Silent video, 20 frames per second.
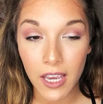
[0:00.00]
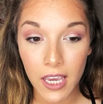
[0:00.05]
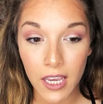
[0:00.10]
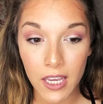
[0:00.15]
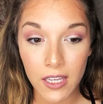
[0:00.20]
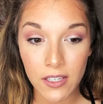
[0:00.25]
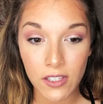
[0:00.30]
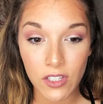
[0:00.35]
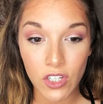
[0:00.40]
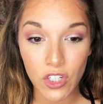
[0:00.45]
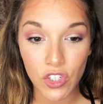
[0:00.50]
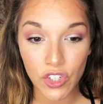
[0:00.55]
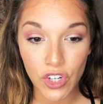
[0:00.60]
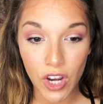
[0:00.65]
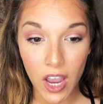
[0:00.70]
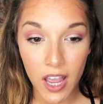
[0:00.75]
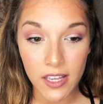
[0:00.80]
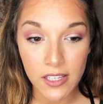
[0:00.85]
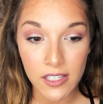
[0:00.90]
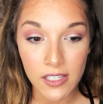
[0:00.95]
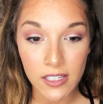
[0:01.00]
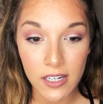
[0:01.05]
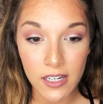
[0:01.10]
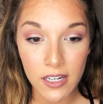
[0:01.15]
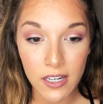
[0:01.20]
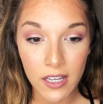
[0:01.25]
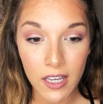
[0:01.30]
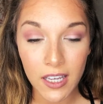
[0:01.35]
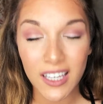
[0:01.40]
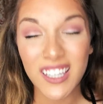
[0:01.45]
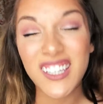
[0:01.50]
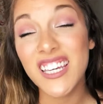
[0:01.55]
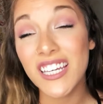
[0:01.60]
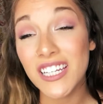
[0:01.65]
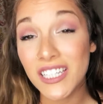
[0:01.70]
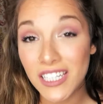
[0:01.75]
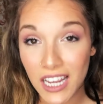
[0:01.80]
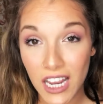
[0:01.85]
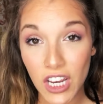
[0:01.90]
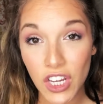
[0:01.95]
is to just
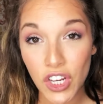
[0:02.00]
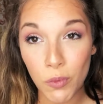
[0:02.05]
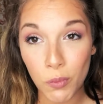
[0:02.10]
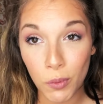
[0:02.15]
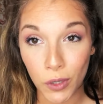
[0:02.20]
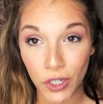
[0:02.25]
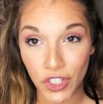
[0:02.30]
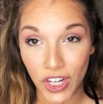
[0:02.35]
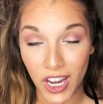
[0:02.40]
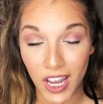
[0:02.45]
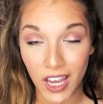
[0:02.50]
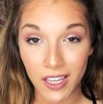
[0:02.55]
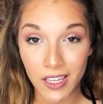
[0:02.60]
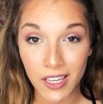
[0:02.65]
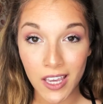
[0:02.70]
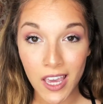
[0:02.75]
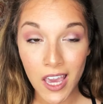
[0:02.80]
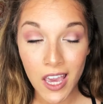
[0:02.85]
continue pushing.